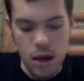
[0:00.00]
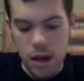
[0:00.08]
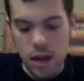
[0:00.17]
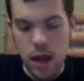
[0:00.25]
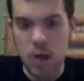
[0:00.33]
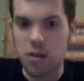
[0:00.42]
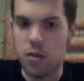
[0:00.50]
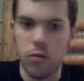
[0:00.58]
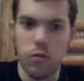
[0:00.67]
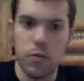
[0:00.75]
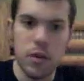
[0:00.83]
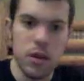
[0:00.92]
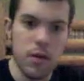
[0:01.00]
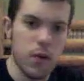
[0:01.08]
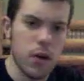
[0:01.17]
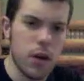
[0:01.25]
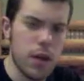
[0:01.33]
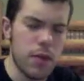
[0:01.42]
cast and crew will be there
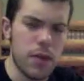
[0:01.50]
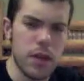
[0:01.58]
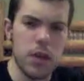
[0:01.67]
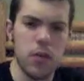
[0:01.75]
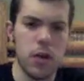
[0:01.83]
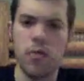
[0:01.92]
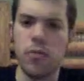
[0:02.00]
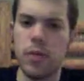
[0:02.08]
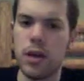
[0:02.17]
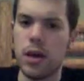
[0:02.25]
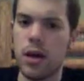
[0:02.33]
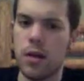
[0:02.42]
and that the Q&A will be